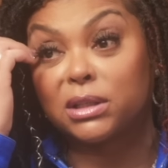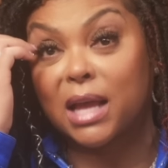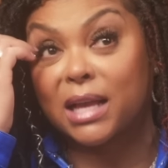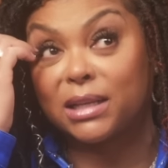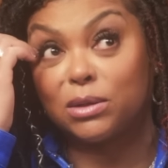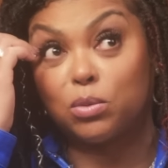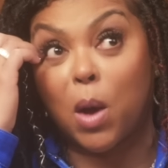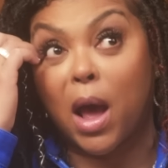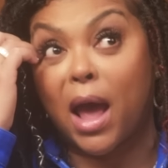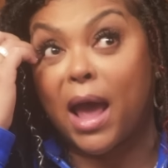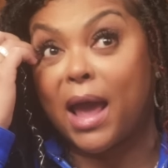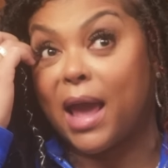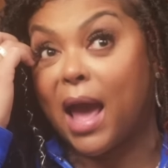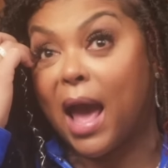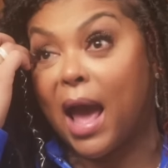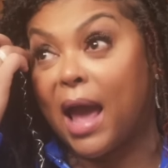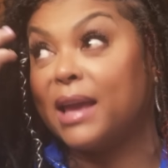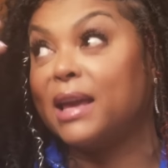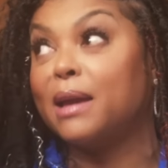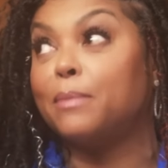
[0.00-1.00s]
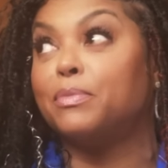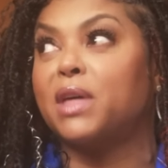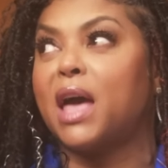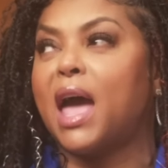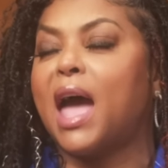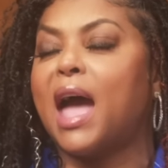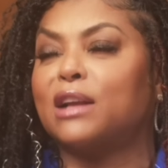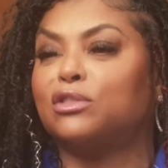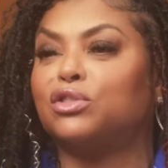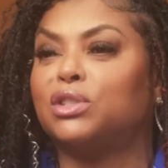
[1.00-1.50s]
That's why I am
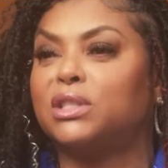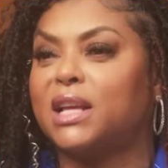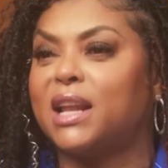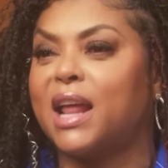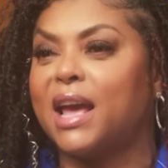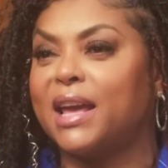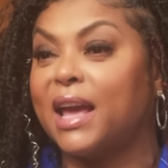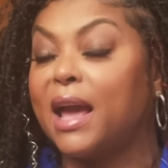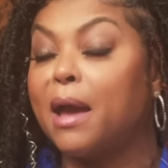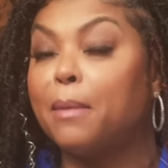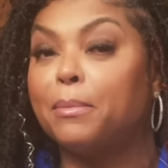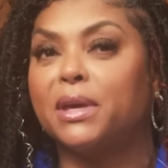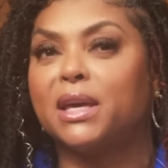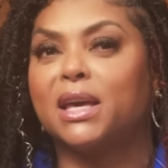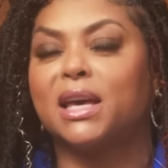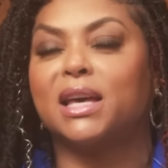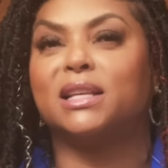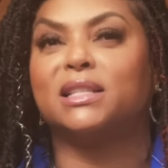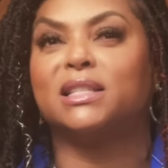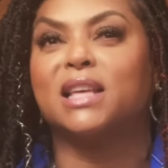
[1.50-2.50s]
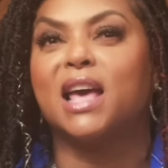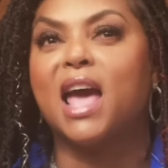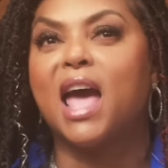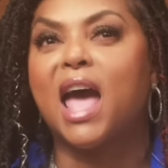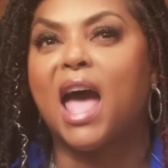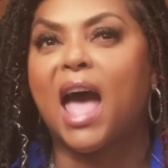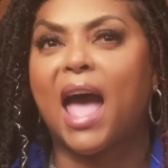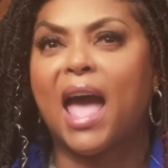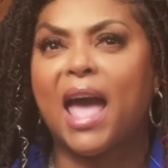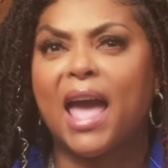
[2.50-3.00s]
the actress that I am because
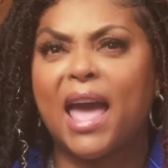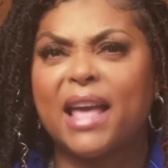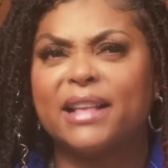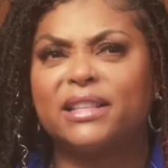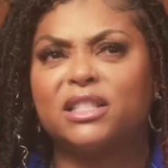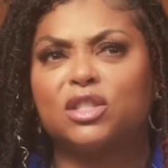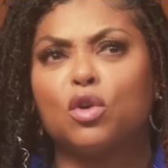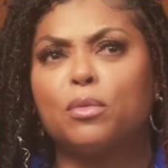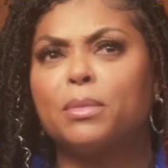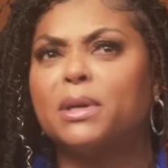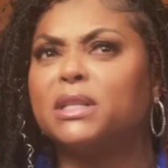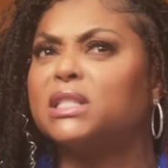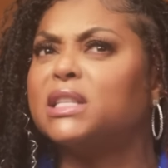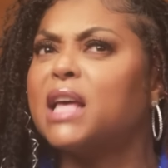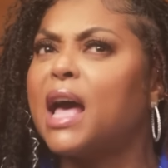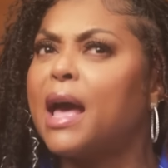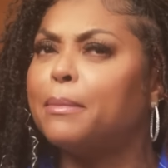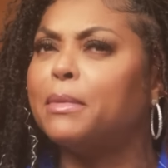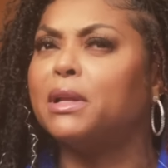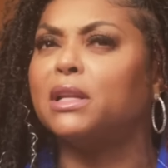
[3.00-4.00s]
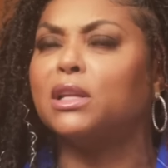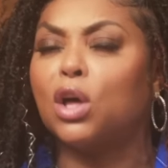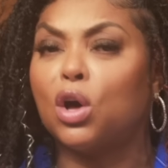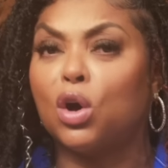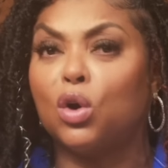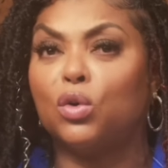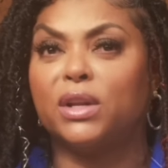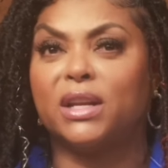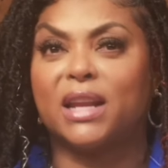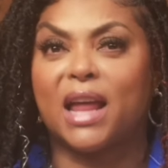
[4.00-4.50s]
I had so much time
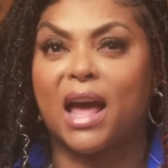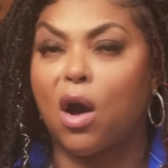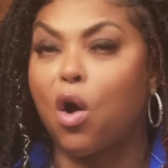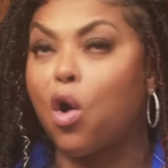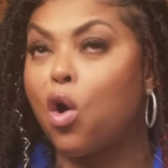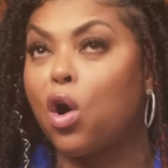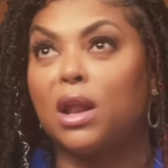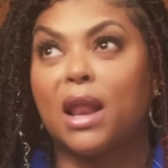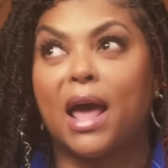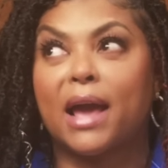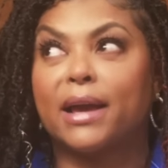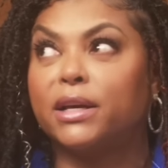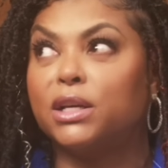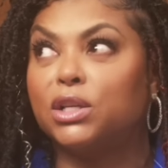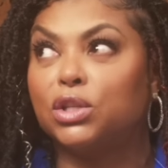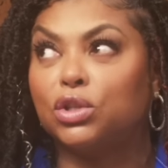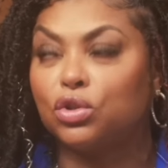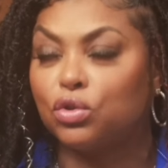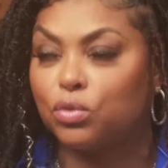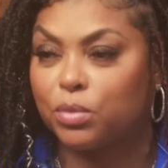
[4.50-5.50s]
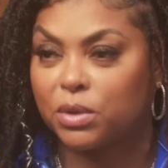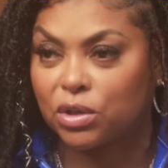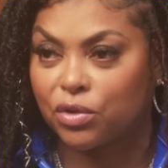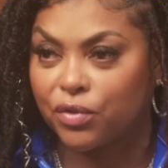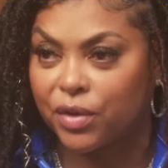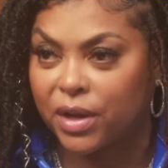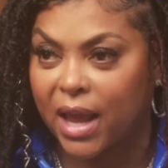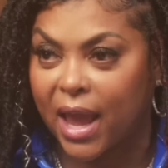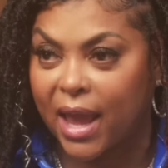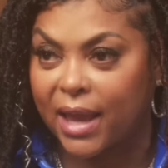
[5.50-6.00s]
alone, and I, all I could do was
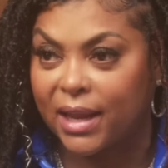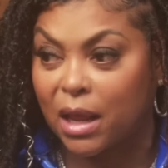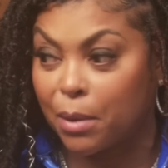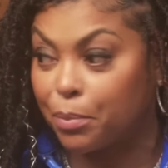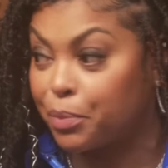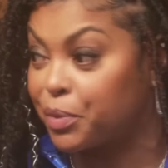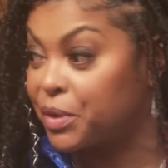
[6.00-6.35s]
create and mm.